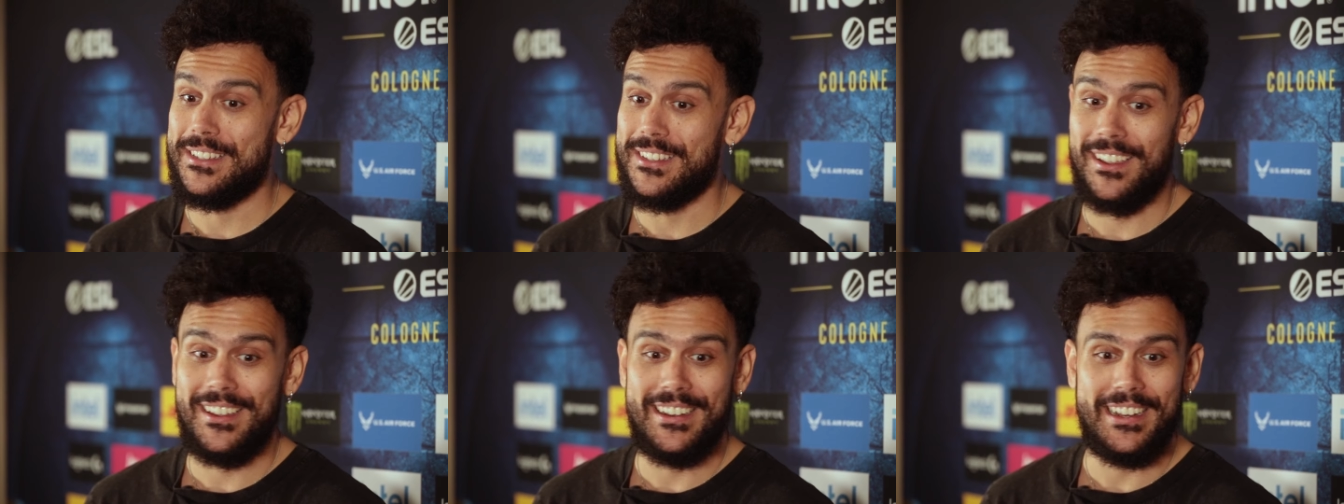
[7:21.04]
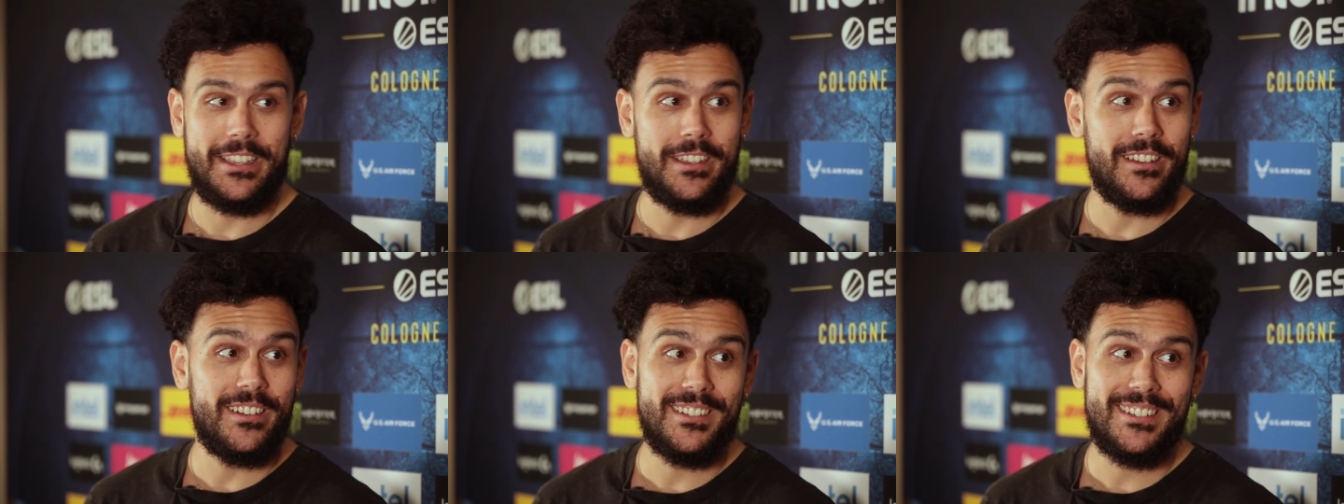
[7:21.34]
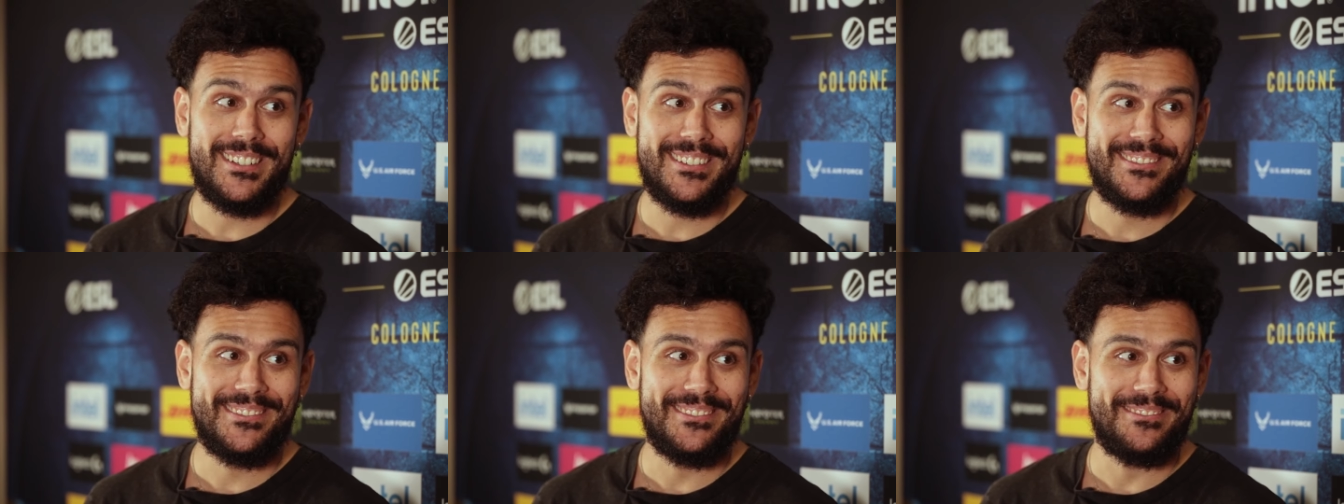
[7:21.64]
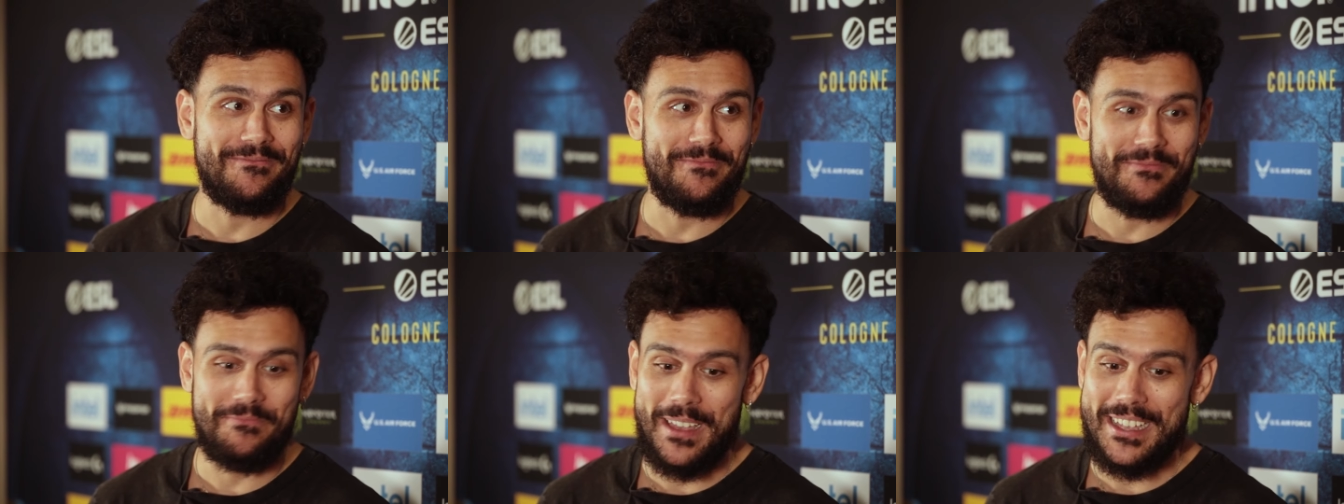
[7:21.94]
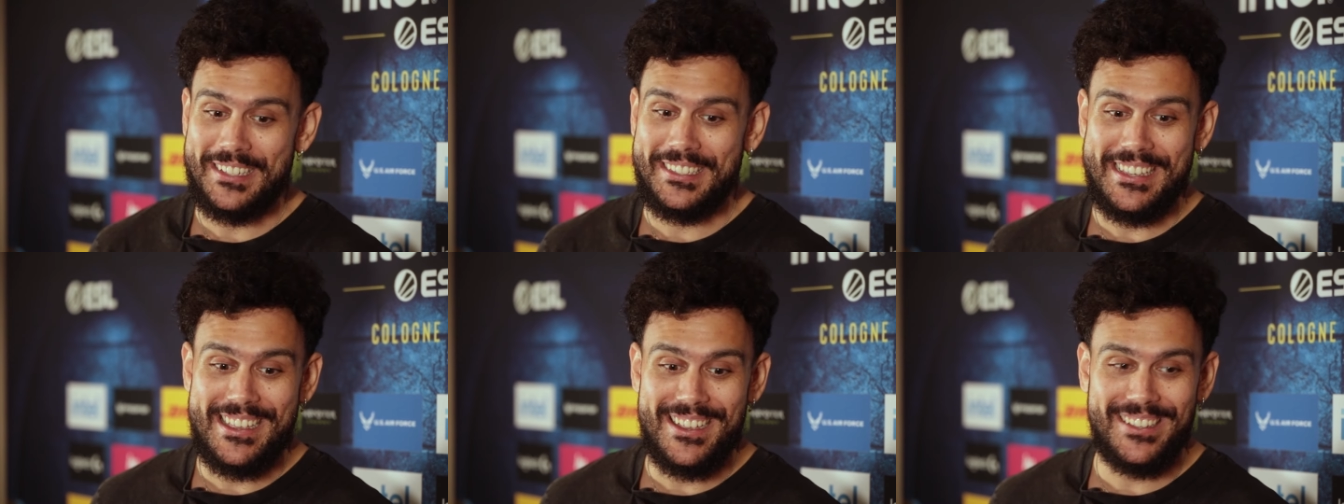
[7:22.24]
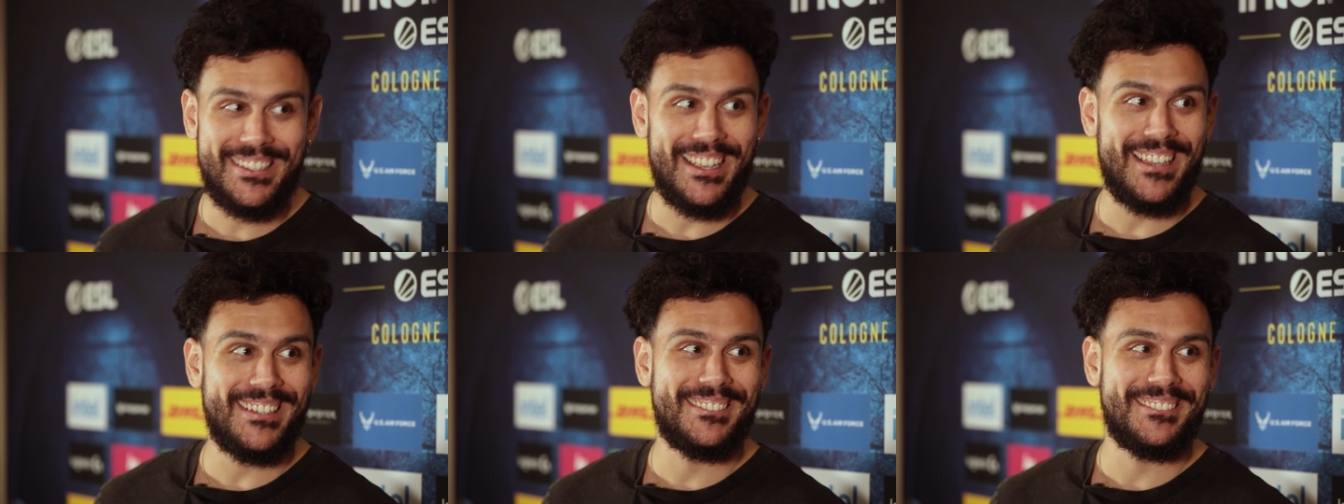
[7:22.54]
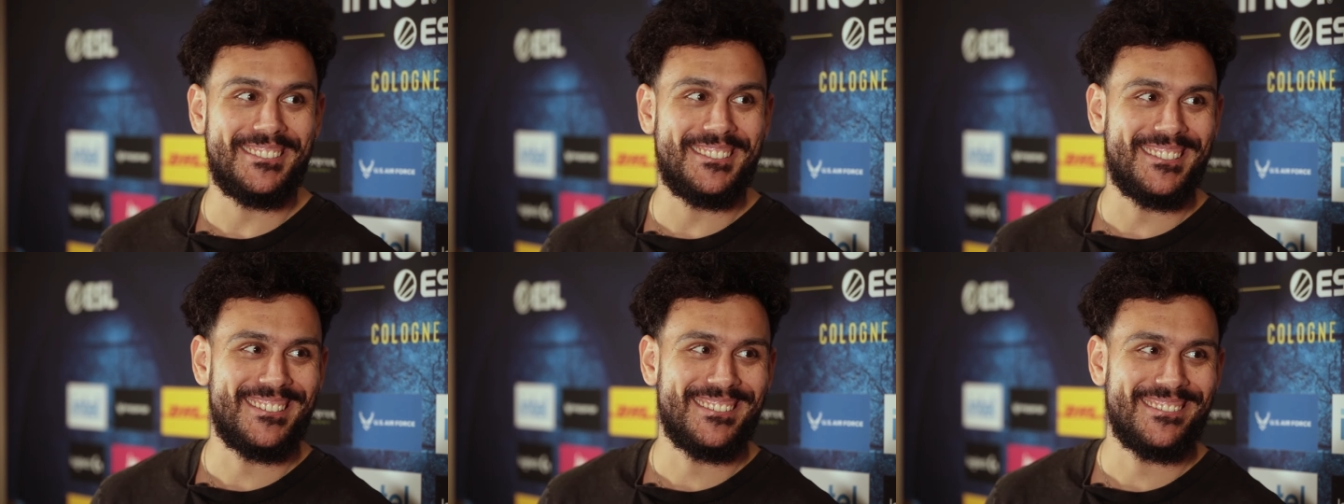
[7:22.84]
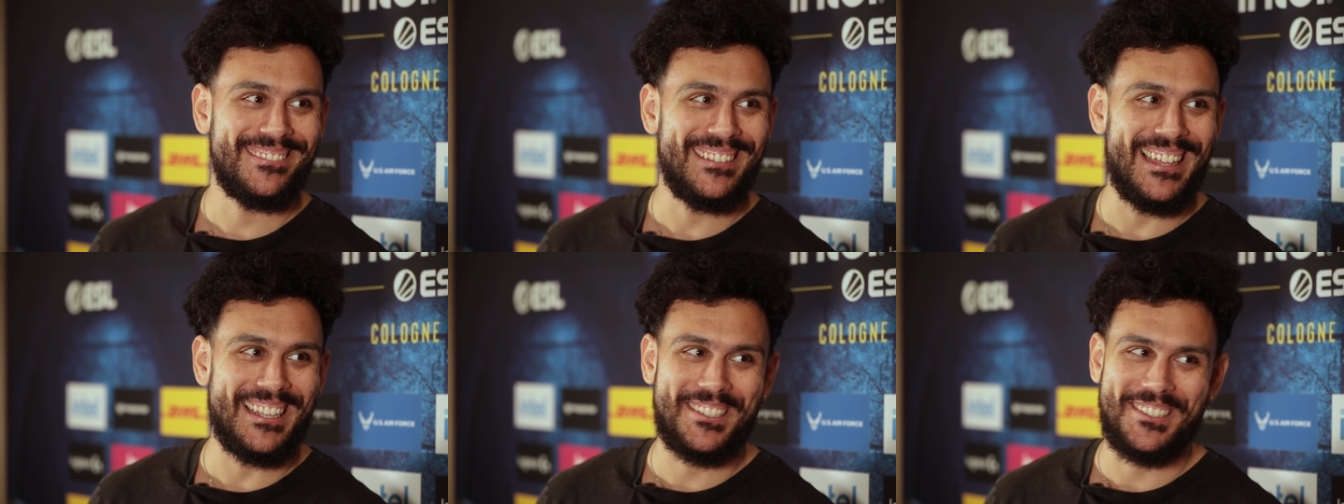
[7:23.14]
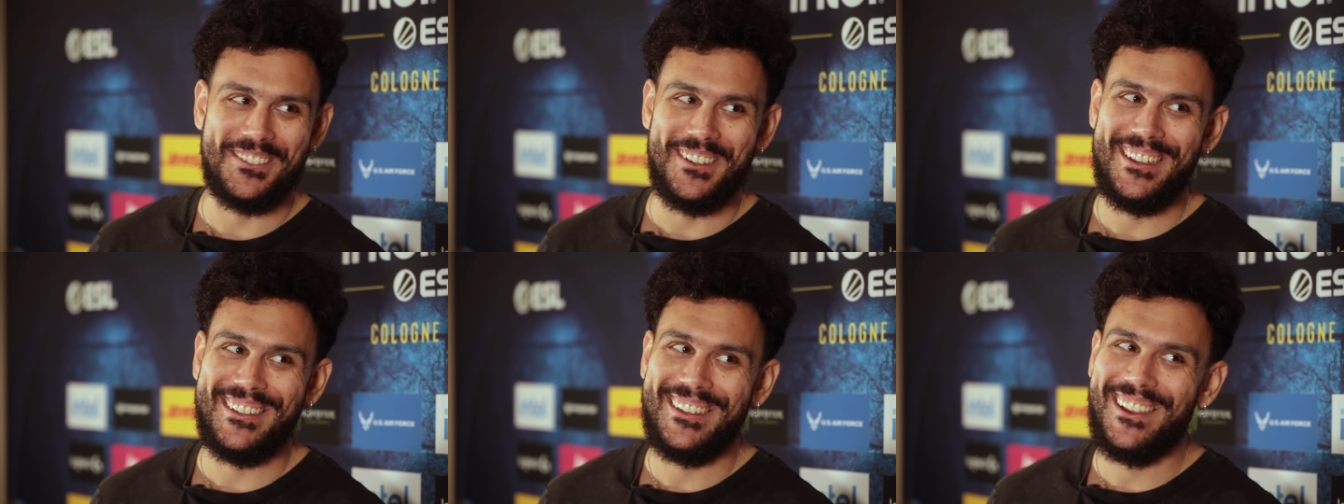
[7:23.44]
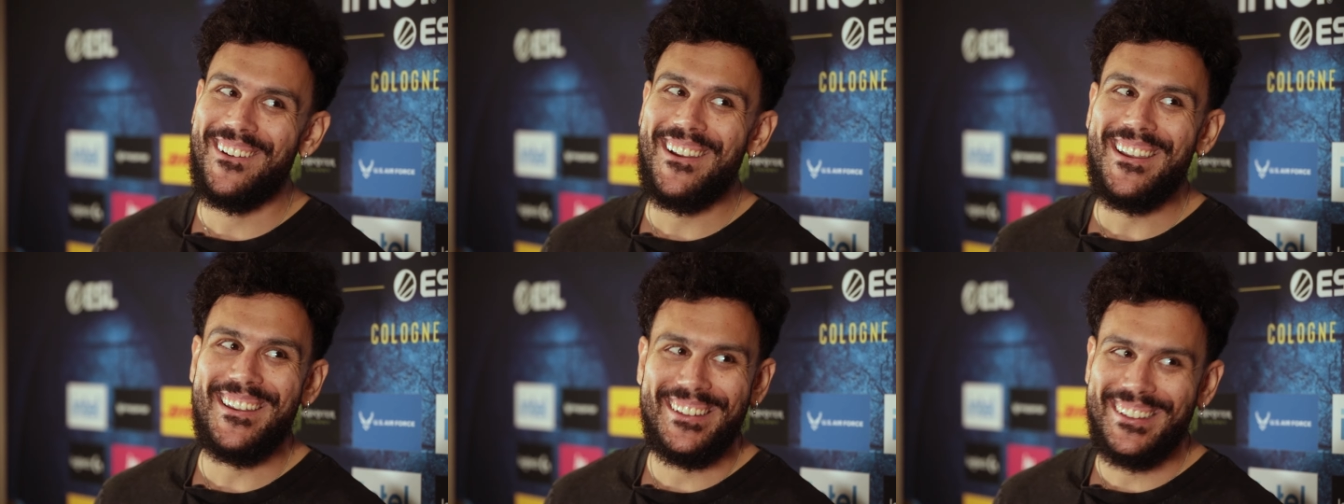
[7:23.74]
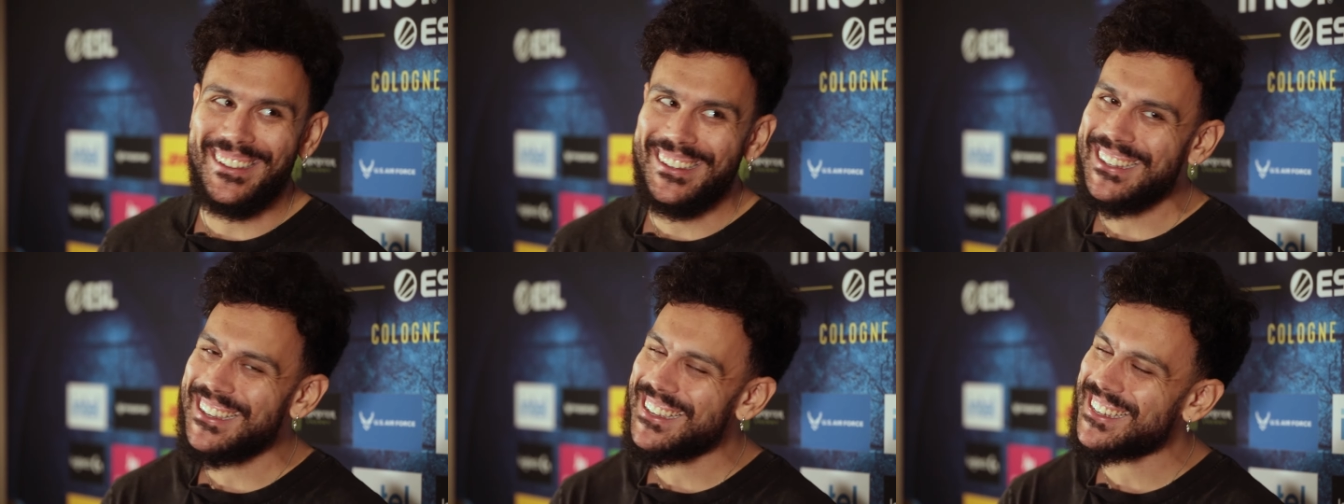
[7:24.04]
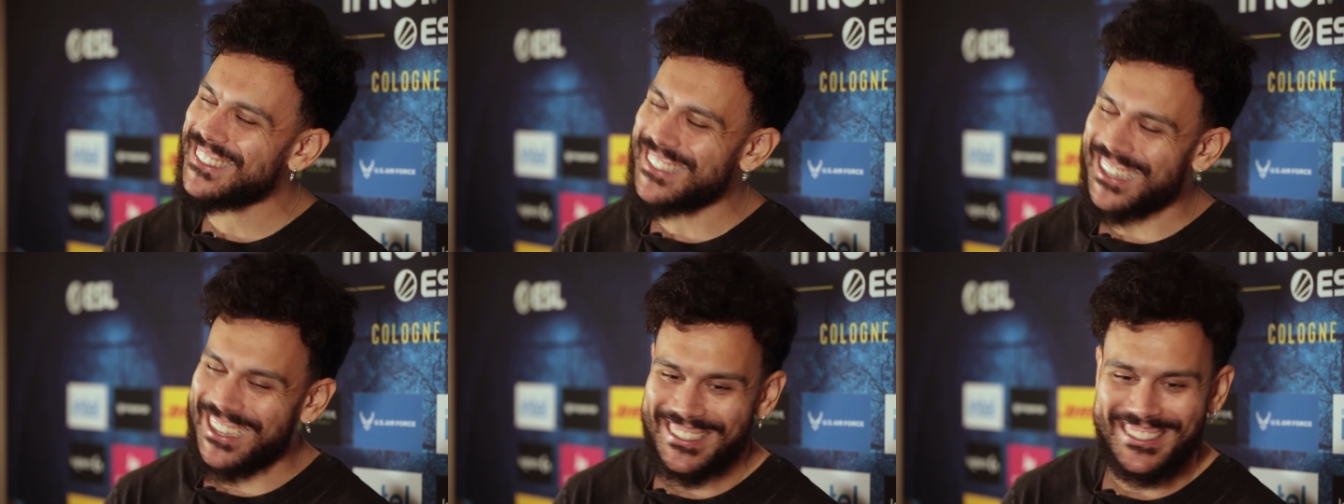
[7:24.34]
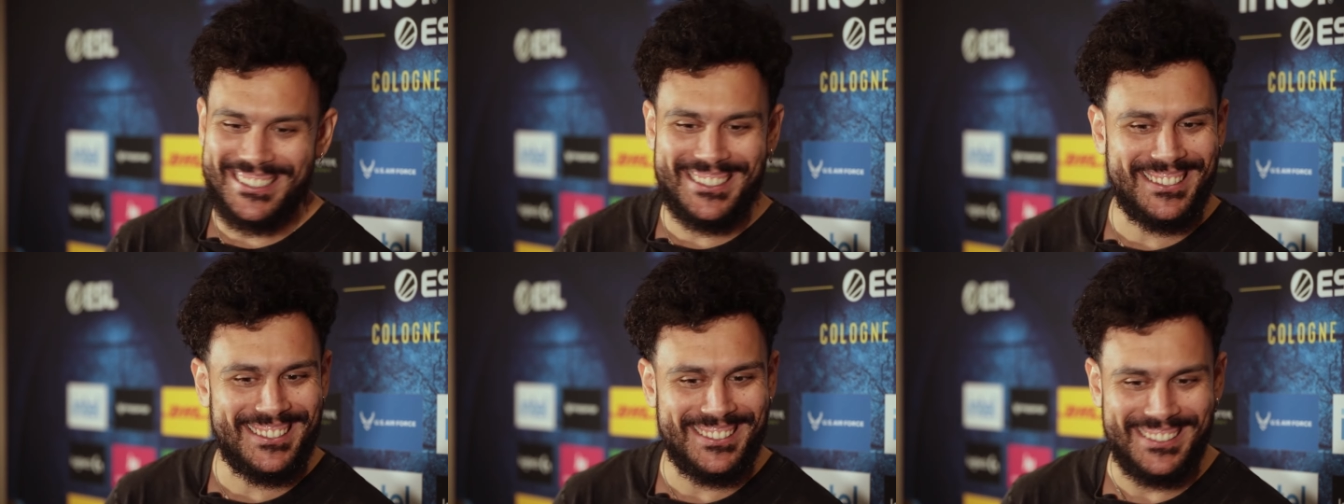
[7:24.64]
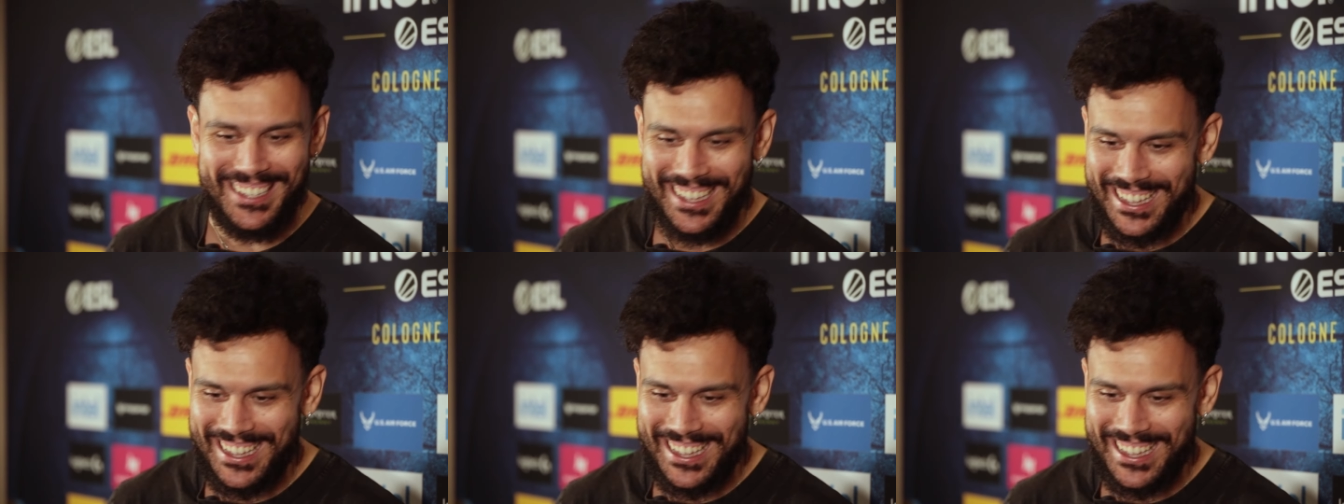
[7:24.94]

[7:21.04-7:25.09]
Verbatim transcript: certainly could. mezii exists. Yeah, That's he, exists. he exists.